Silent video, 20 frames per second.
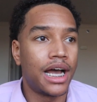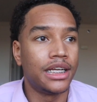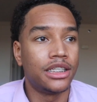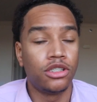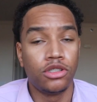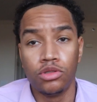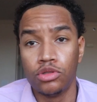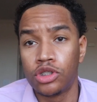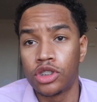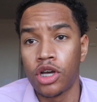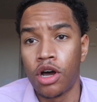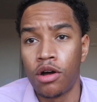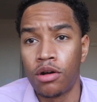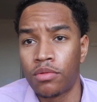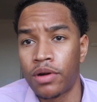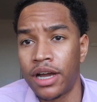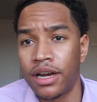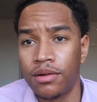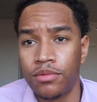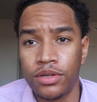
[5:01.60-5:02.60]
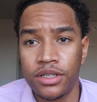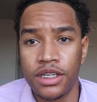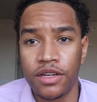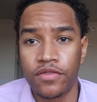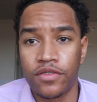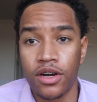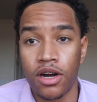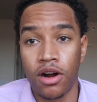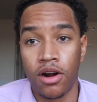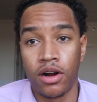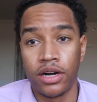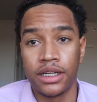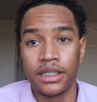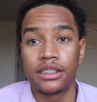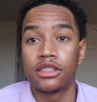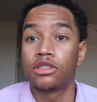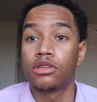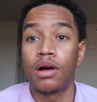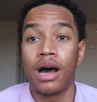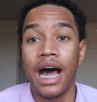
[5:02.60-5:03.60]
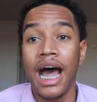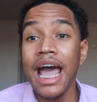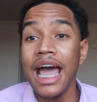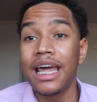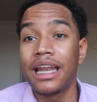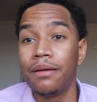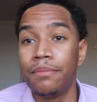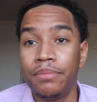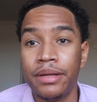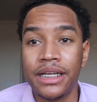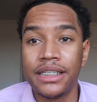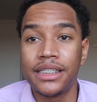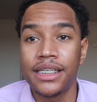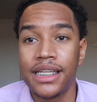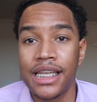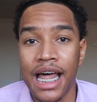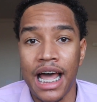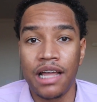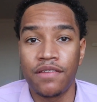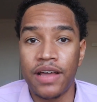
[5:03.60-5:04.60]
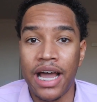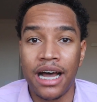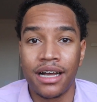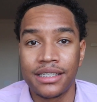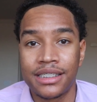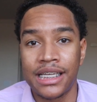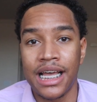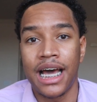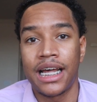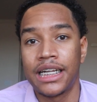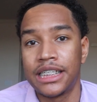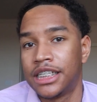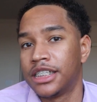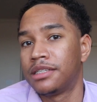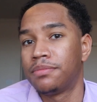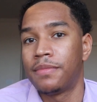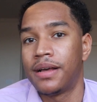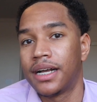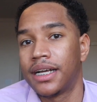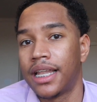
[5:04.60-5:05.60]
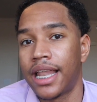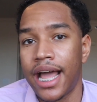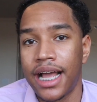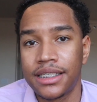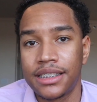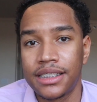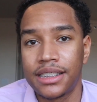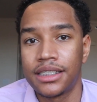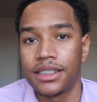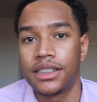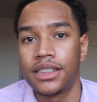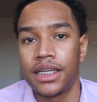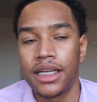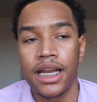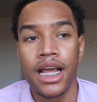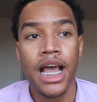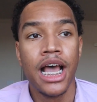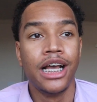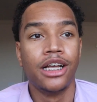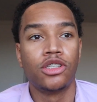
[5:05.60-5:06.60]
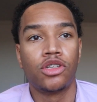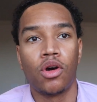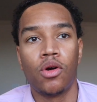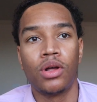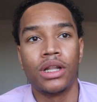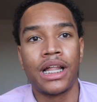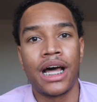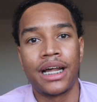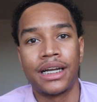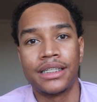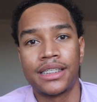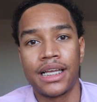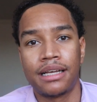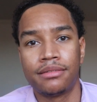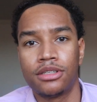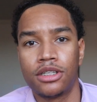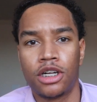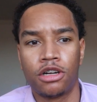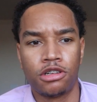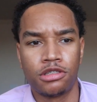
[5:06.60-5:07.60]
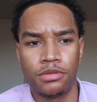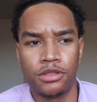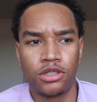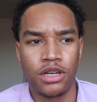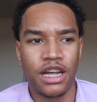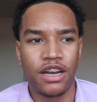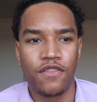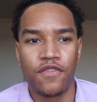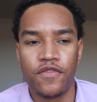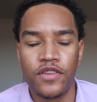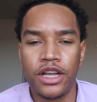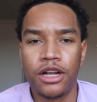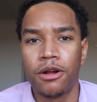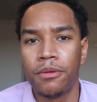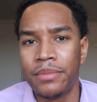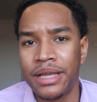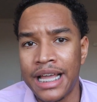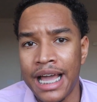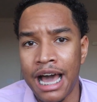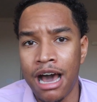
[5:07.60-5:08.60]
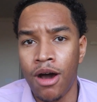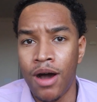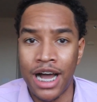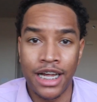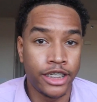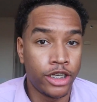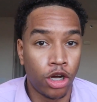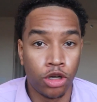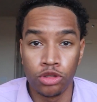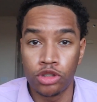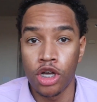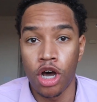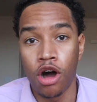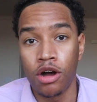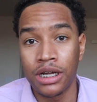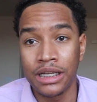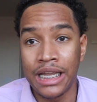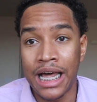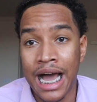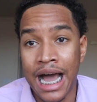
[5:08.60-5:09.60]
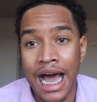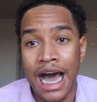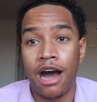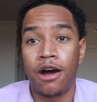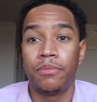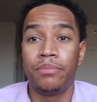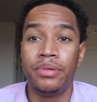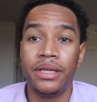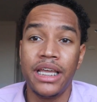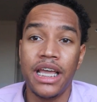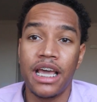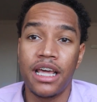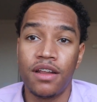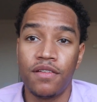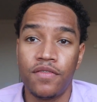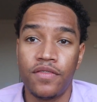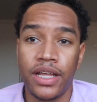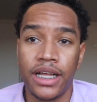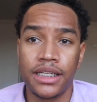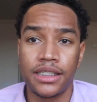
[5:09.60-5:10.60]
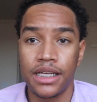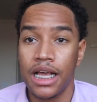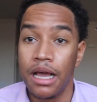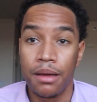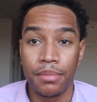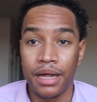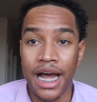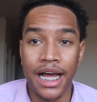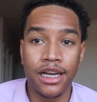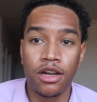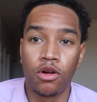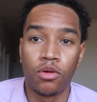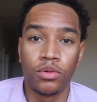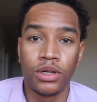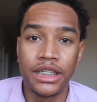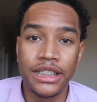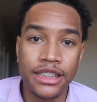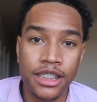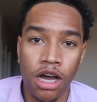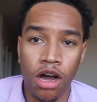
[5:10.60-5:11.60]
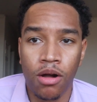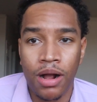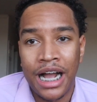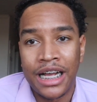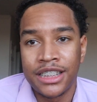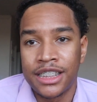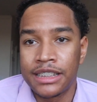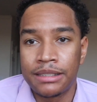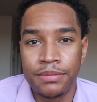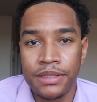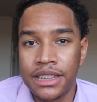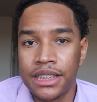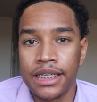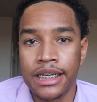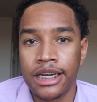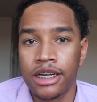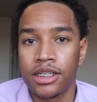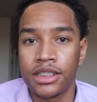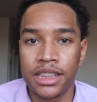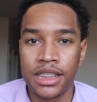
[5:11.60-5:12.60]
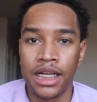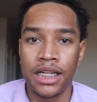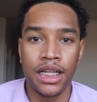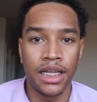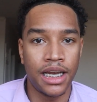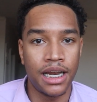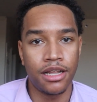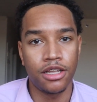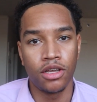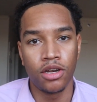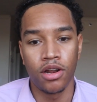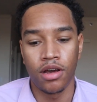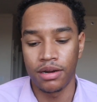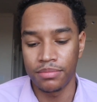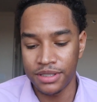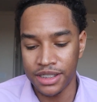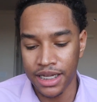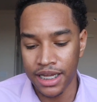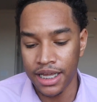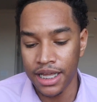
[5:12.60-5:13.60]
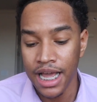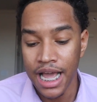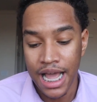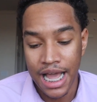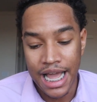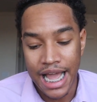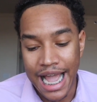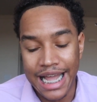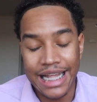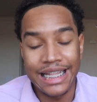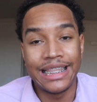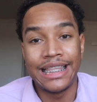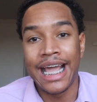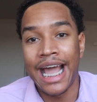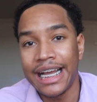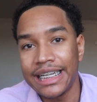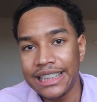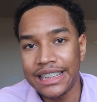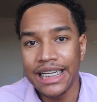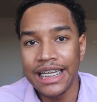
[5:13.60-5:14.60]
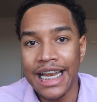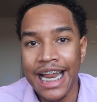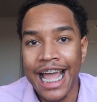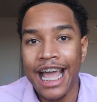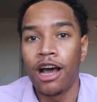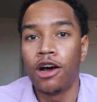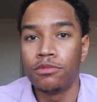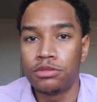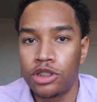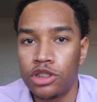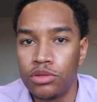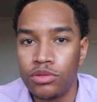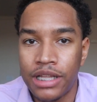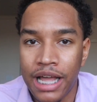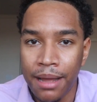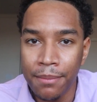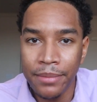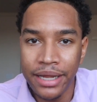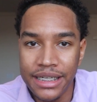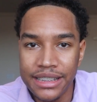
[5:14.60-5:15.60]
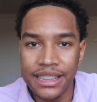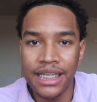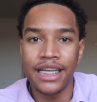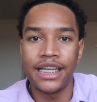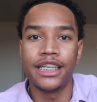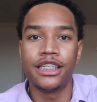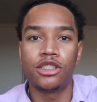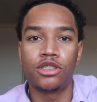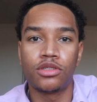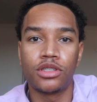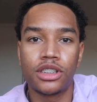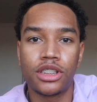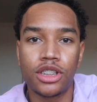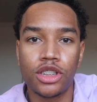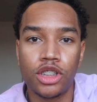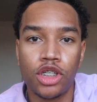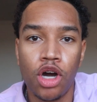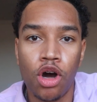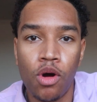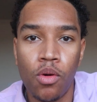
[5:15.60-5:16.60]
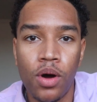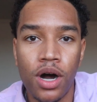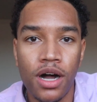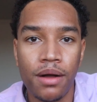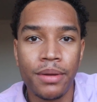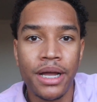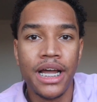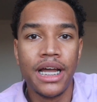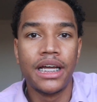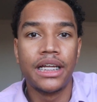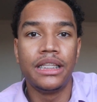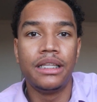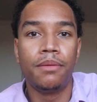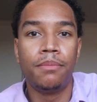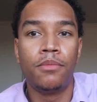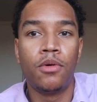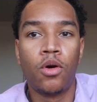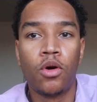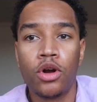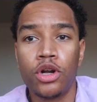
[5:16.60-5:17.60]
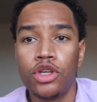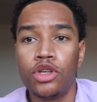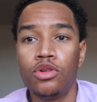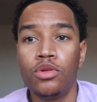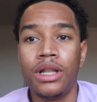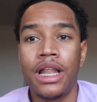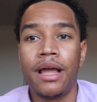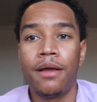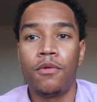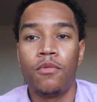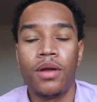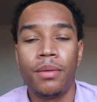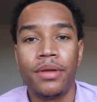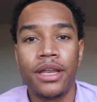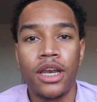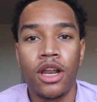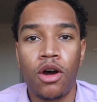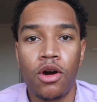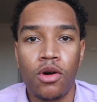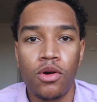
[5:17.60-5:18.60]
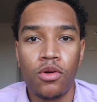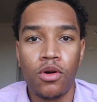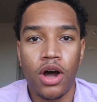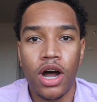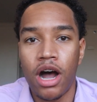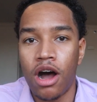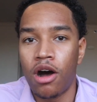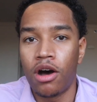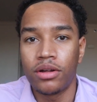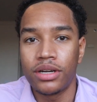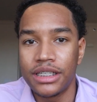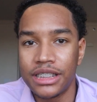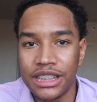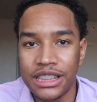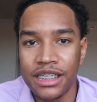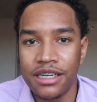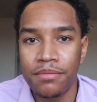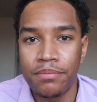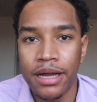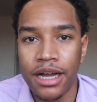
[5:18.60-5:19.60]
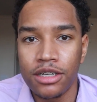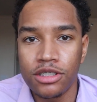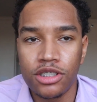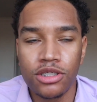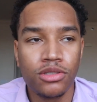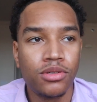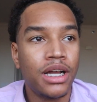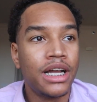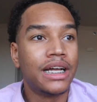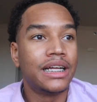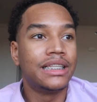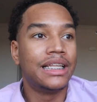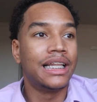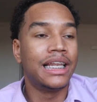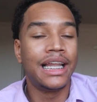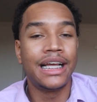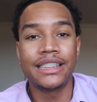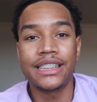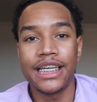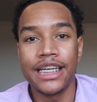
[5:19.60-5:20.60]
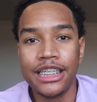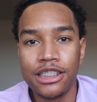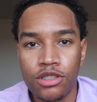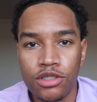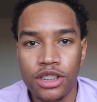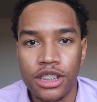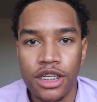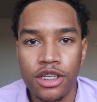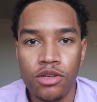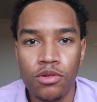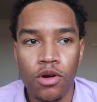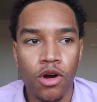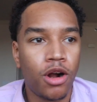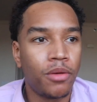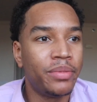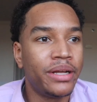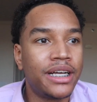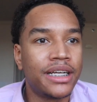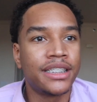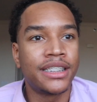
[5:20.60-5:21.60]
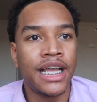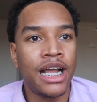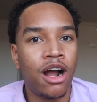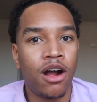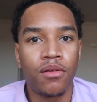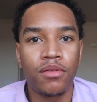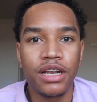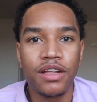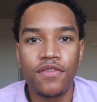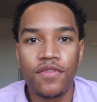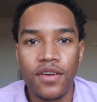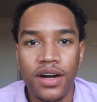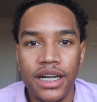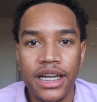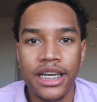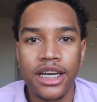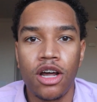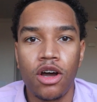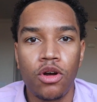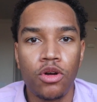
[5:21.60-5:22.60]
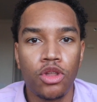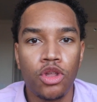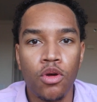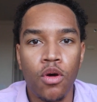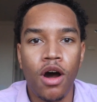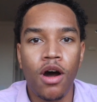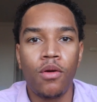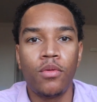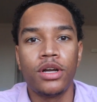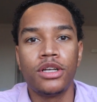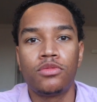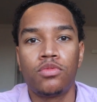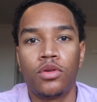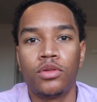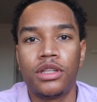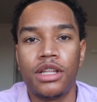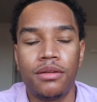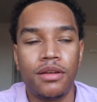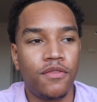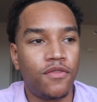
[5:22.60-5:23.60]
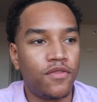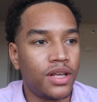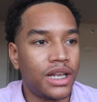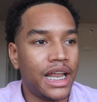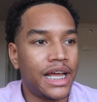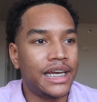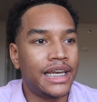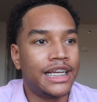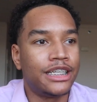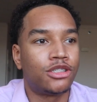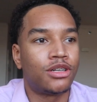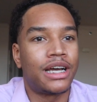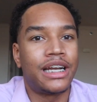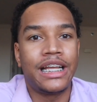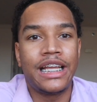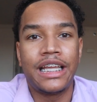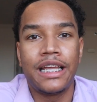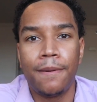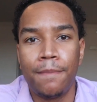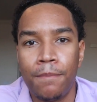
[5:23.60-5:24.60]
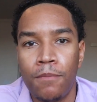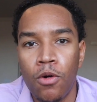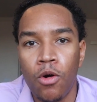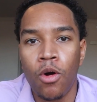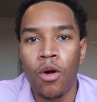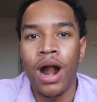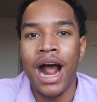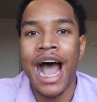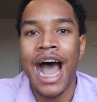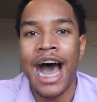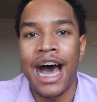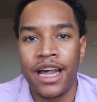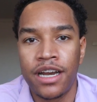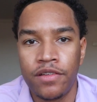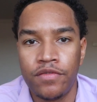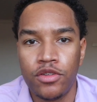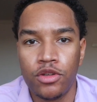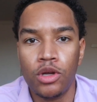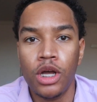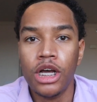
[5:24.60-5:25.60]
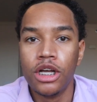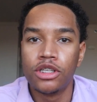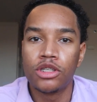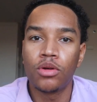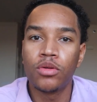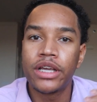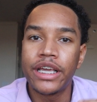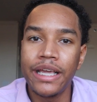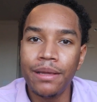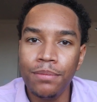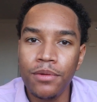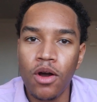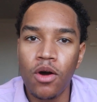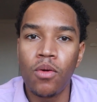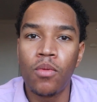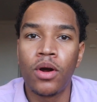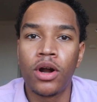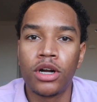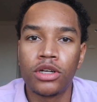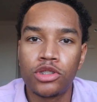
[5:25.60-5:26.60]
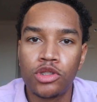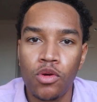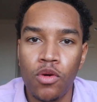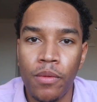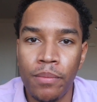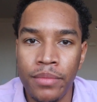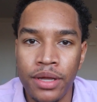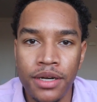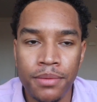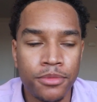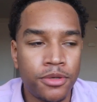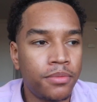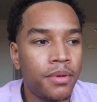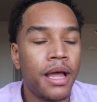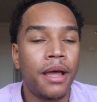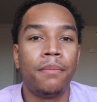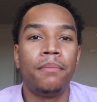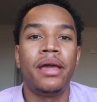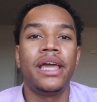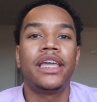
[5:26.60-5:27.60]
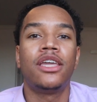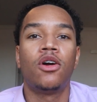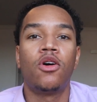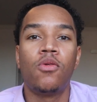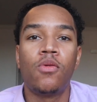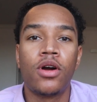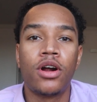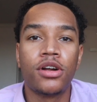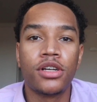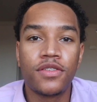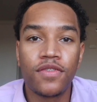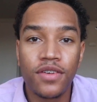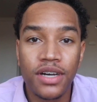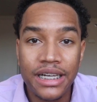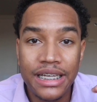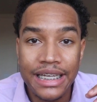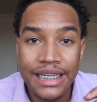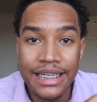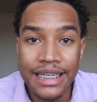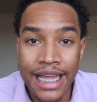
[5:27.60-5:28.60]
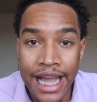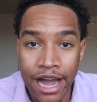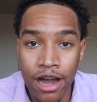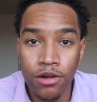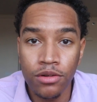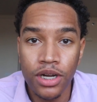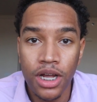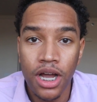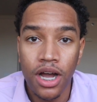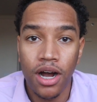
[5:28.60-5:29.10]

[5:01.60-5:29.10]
I used to do songwriting with different artists. So I had a busy life outside of just my classes and shit. So a lot of times the girls be trying to figure me out. I don't talk a lot. I'll be at events, but I don't really talk. I just be sitting there chilling. You know what I'm saying? That shit helps you. That makes the interest go up. The more you let women know all this shit about you, the less interesting you are, because they already fucking know. You always want them to feel like they trying to get more out of you. So keep your words to a minimum. Make your words fucking count,